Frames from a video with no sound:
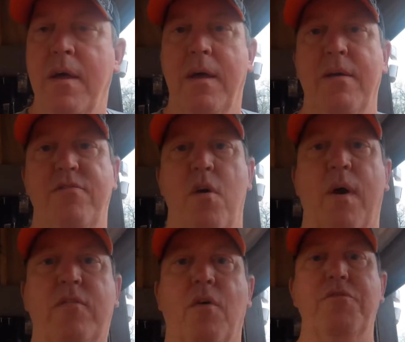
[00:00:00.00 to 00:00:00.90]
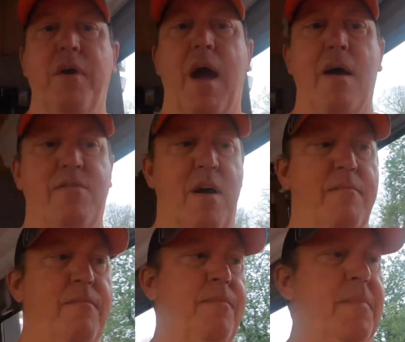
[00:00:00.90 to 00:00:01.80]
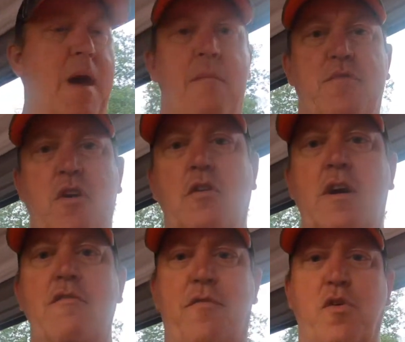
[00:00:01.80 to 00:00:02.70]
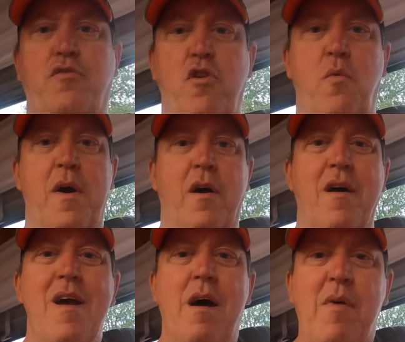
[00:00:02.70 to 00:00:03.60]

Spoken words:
is, you know, I told you guys I'm still looking for a 2-wheeler.